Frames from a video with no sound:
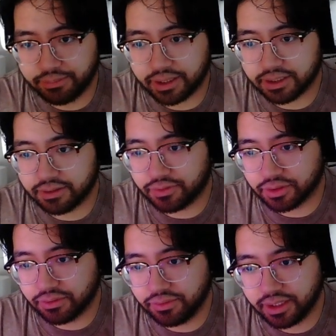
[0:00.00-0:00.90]
Because if you're
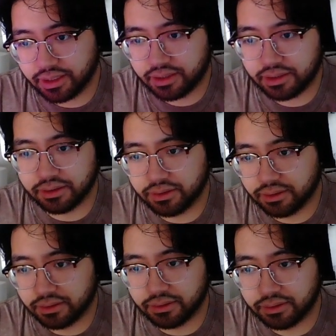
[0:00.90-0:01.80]
going
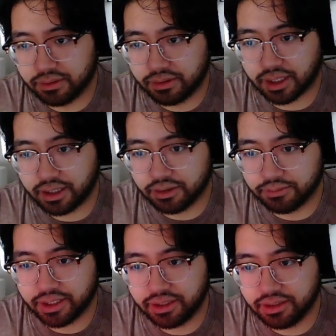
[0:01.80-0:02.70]
into
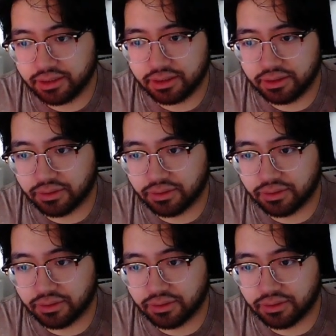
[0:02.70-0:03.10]
Dynamon